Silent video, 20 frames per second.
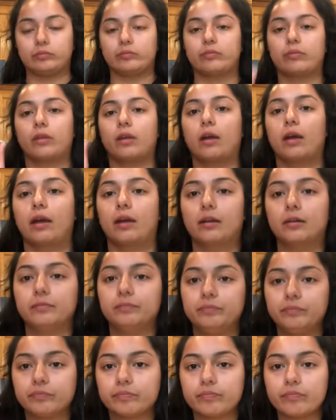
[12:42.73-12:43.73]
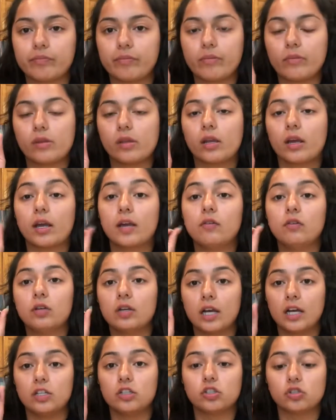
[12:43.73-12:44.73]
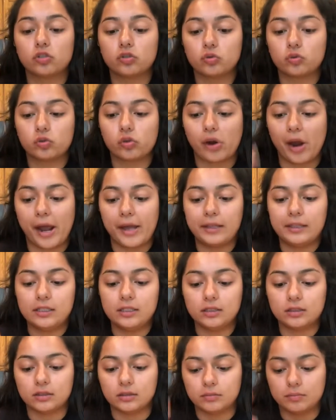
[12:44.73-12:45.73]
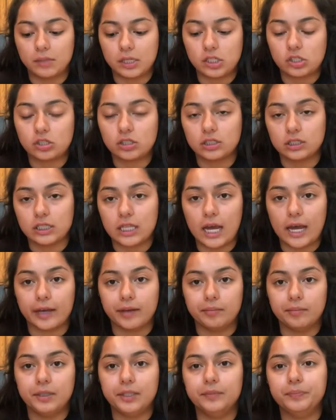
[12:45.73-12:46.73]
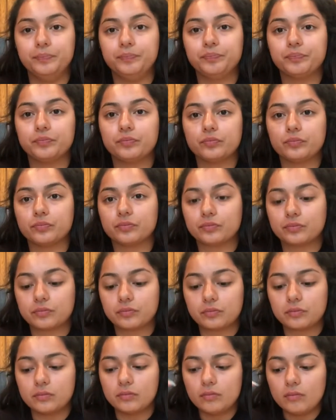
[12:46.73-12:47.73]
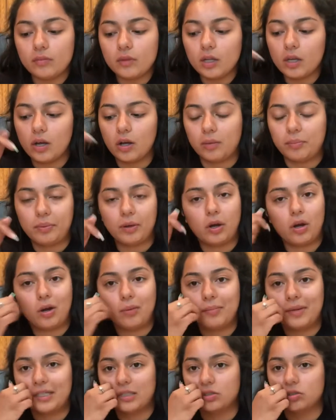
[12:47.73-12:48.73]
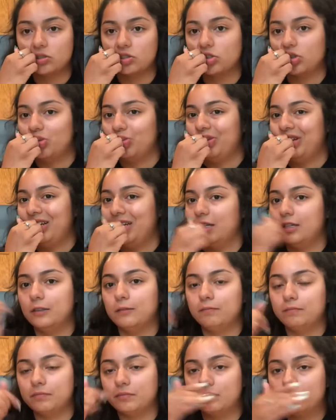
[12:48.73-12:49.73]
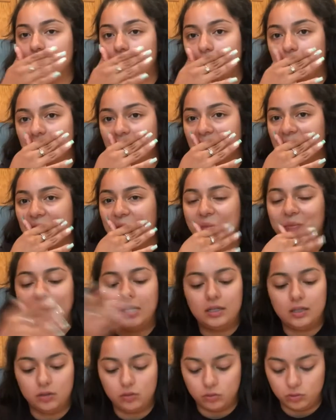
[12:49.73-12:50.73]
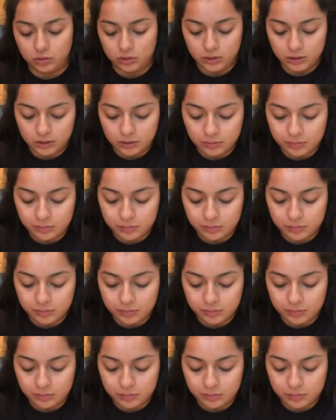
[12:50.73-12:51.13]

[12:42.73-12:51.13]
Okay, if you guys try this, make sure to tag me. I'll put all my social media down below, mine and Juli's.